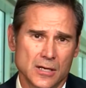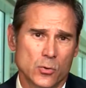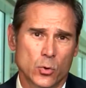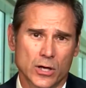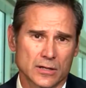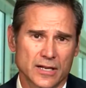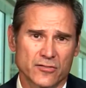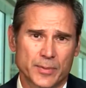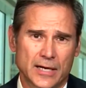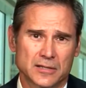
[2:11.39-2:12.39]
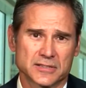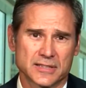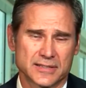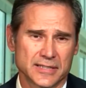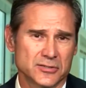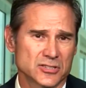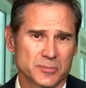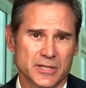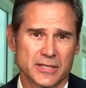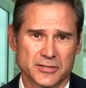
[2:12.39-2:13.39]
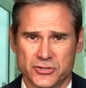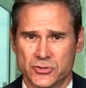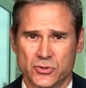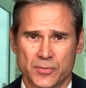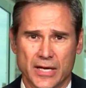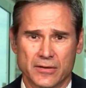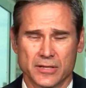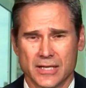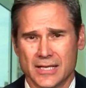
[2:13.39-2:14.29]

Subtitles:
work-life balance continues to be an issue. And